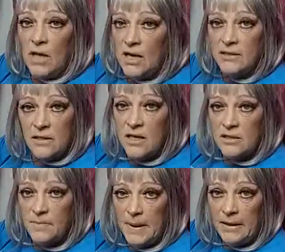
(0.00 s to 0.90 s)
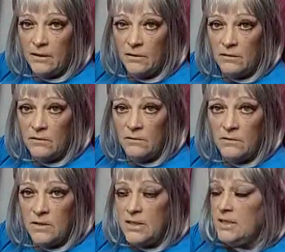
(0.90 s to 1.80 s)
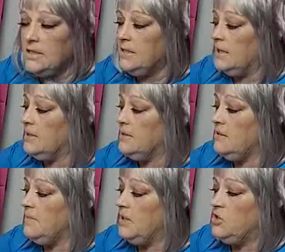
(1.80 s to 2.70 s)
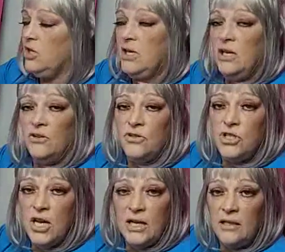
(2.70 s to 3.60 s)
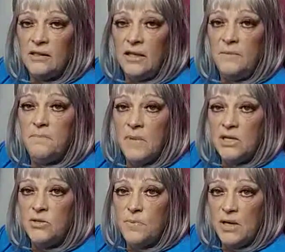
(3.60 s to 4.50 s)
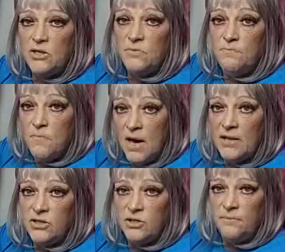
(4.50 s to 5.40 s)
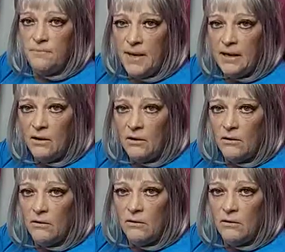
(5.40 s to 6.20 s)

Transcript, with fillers: lots, lots bigger. Sixth dimension, energetically, much, much, much bigger.